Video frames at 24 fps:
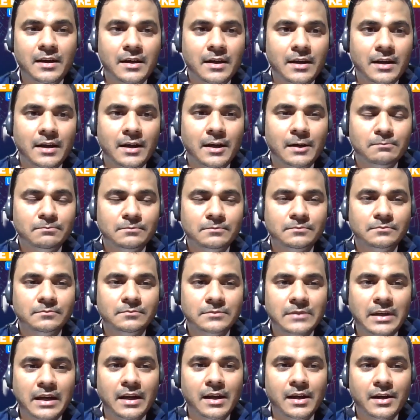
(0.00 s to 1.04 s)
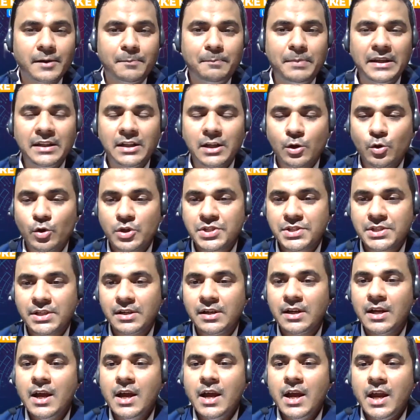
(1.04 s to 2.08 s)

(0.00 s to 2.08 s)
I'll repeat the question.